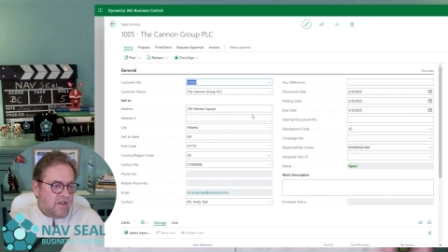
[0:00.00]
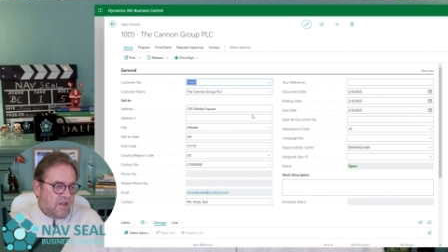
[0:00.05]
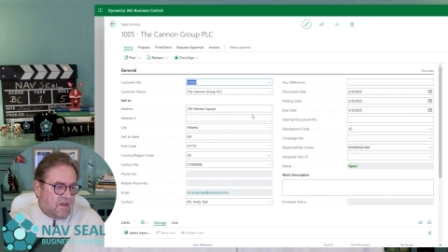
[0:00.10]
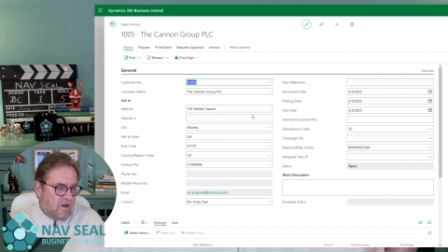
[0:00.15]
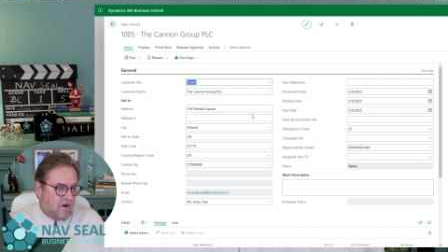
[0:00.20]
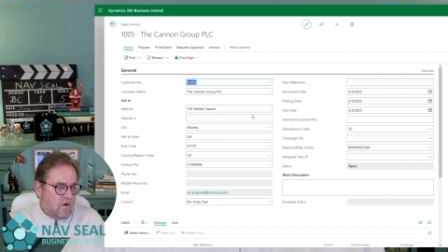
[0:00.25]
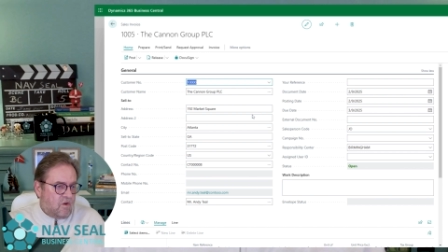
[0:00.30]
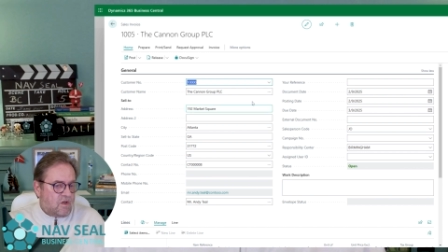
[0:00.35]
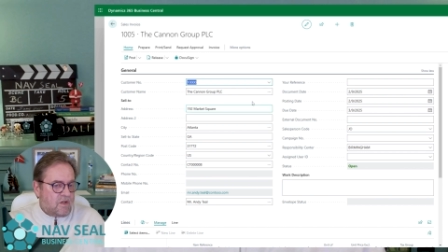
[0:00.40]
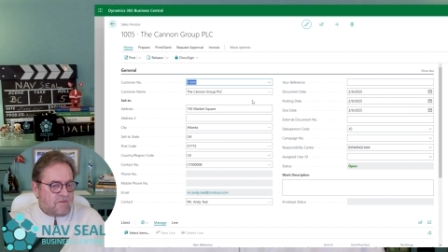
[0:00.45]

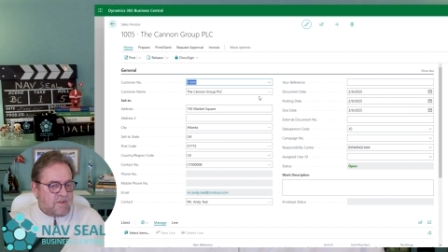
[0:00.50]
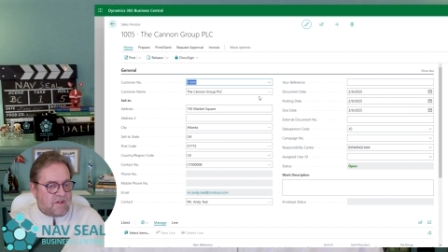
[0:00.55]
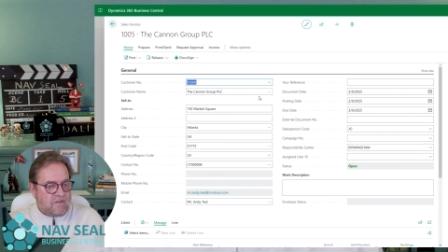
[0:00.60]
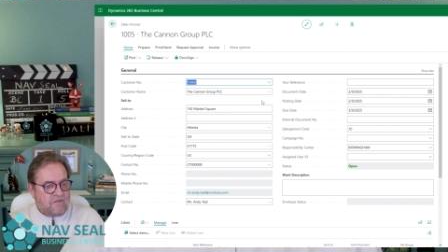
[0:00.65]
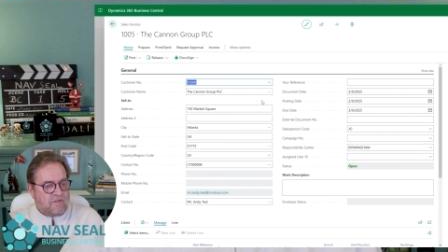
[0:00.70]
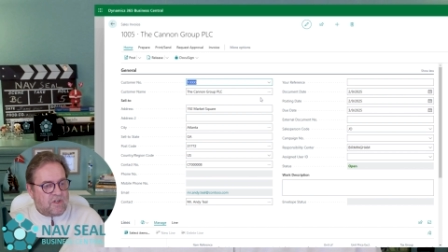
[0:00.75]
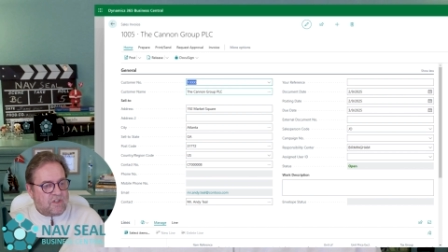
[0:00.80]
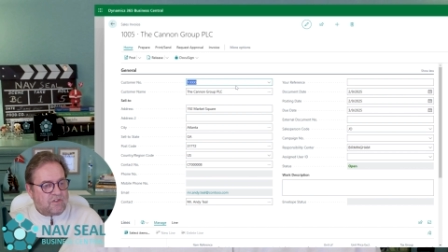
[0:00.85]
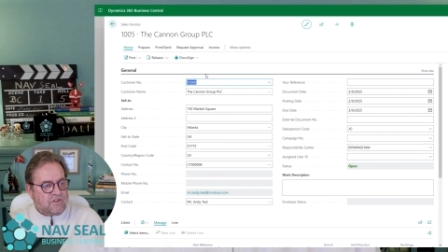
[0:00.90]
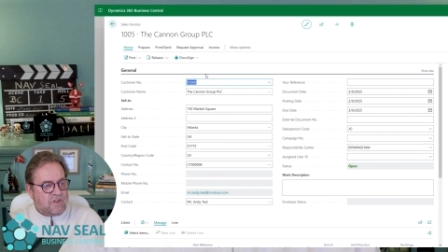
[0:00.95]
all of that
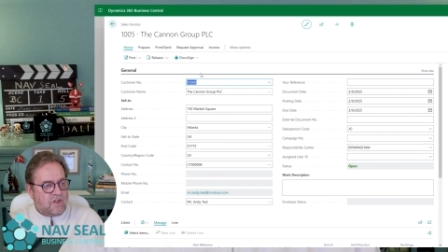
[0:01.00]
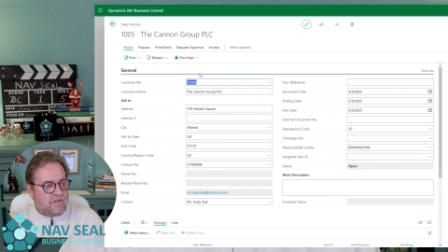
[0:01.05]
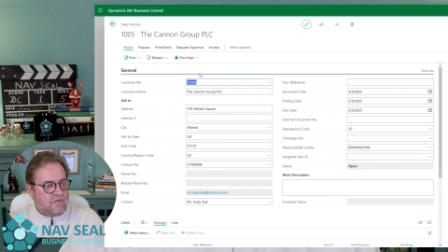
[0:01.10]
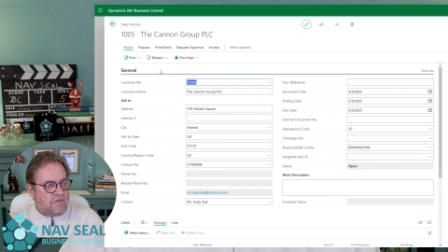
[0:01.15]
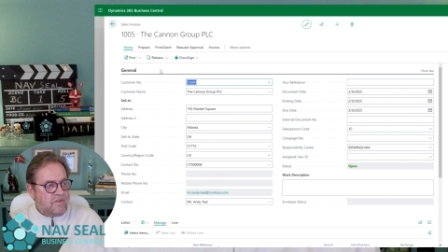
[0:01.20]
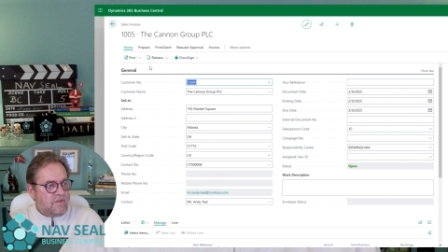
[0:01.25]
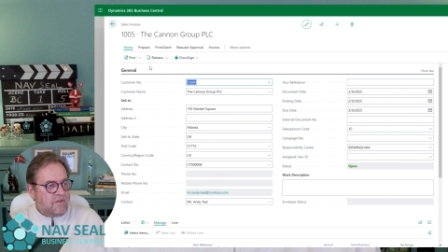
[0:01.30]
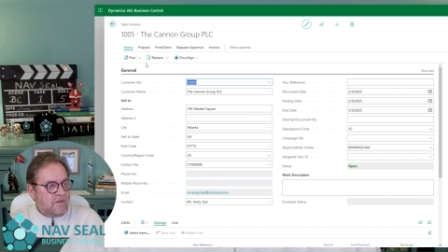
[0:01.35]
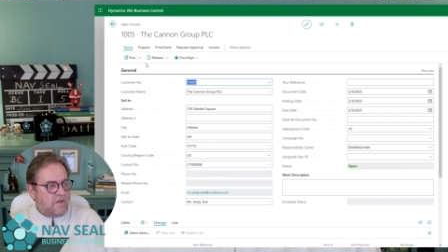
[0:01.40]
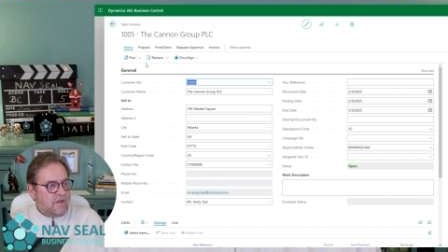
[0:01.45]
fun stuff
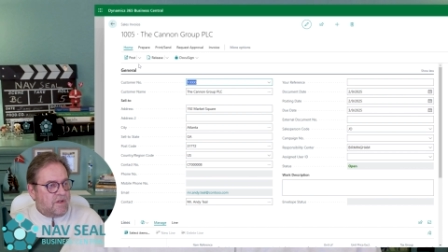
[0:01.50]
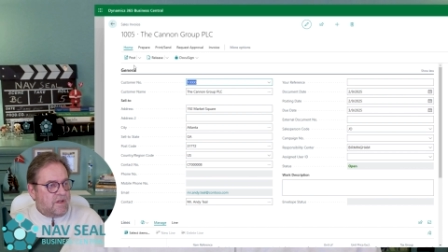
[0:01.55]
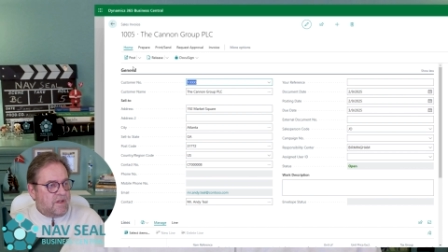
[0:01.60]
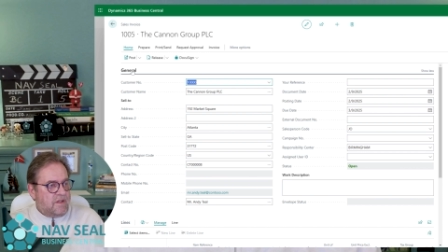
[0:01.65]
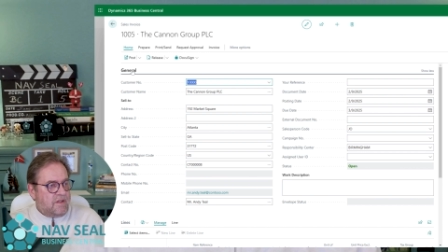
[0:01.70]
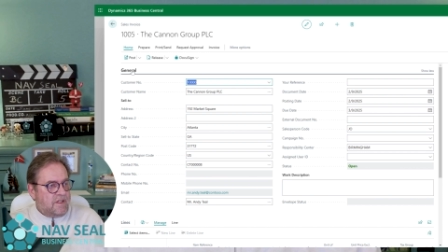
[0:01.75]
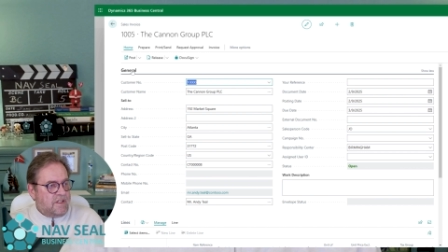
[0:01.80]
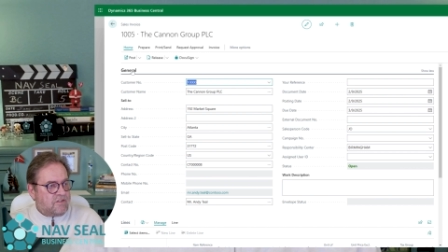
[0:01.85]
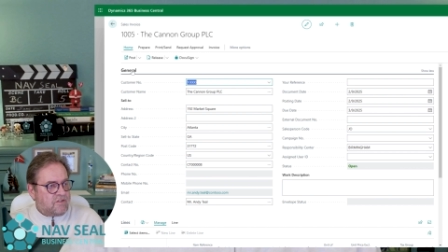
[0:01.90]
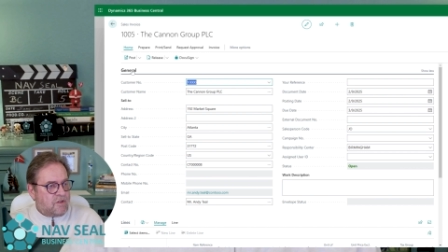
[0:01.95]

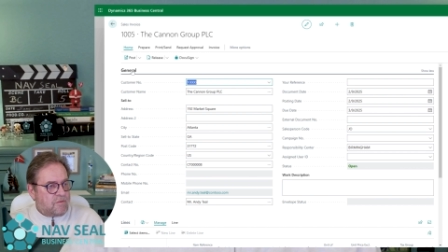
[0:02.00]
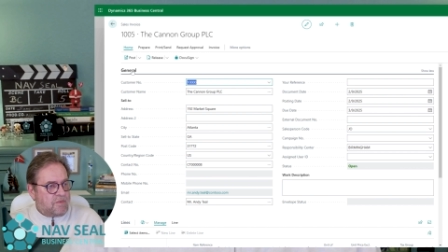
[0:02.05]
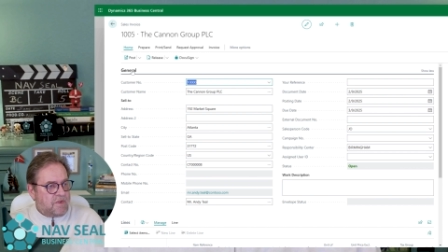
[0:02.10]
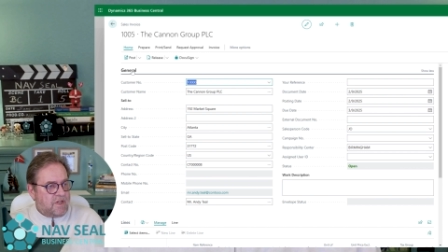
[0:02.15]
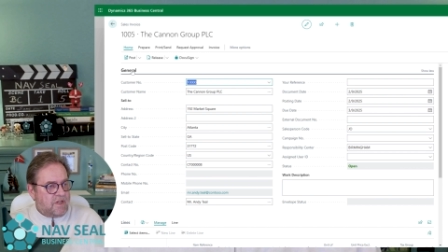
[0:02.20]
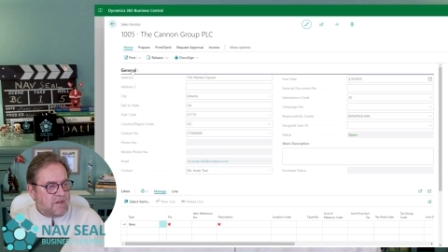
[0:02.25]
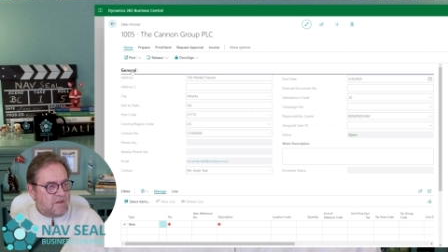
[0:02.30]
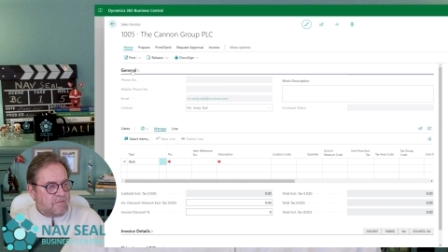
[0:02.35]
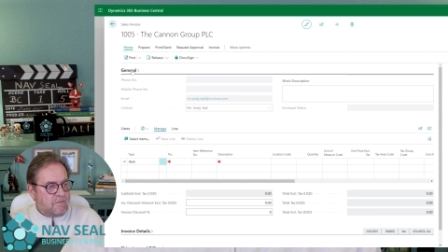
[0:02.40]
is up here,